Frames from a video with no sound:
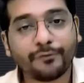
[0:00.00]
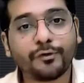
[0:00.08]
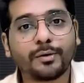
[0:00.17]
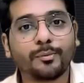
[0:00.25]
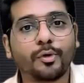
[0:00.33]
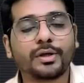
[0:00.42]

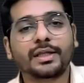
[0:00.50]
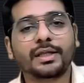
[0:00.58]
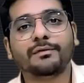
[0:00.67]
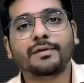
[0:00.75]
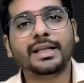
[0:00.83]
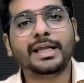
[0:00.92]
for more
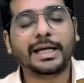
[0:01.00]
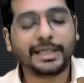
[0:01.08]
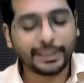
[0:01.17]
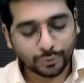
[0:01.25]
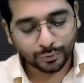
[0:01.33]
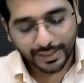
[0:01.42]
than
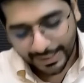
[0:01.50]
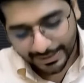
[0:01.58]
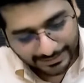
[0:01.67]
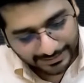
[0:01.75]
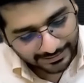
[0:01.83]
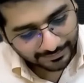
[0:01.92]
182
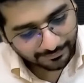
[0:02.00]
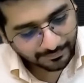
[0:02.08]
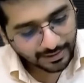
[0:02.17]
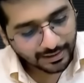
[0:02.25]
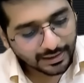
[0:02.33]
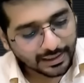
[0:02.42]
days
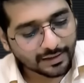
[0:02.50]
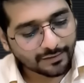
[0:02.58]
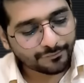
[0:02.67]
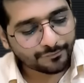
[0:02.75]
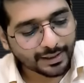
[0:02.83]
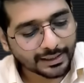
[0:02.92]
in
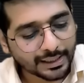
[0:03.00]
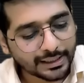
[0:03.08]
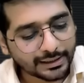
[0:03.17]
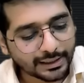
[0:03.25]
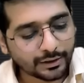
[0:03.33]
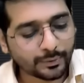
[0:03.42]
FY
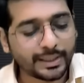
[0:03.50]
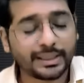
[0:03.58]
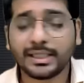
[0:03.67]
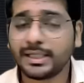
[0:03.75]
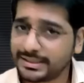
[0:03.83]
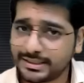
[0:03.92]

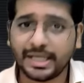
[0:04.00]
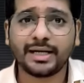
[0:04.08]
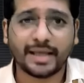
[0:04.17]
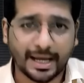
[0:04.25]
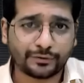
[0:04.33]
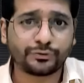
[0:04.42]
1920, he
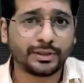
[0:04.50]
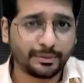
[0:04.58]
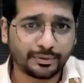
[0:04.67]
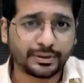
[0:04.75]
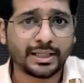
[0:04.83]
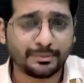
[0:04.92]
stayed, actually
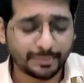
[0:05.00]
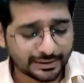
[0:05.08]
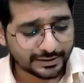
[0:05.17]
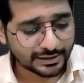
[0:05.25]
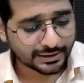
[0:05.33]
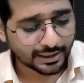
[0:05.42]
10
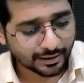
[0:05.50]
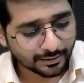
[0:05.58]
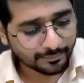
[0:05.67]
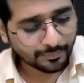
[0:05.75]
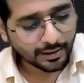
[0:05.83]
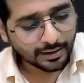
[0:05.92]
months he
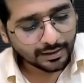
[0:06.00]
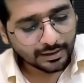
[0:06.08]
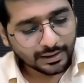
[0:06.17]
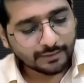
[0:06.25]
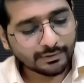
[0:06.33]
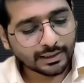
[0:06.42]
stayed.
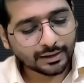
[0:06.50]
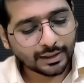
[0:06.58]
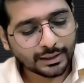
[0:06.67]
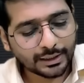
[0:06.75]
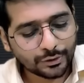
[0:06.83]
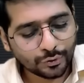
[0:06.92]
He will
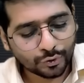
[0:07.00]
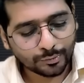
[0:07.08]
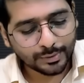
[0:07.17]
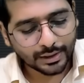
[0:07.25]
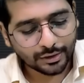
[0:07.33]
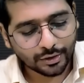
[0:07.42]
continue to
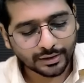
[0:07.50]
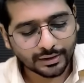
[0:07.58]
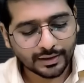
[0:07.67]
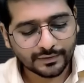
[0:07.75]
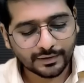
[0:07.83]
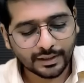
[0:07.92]
be a
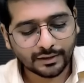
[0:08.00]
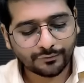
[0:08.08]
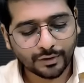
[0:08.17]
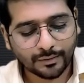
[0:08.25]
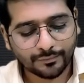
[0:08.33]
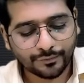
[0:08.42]
non-resident
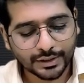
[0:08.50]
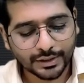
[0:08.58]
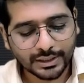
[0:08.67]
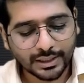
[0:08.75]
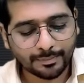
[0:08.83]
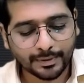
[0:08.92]
from
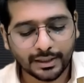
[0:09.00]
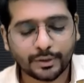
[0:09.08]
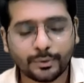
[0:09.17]
1st April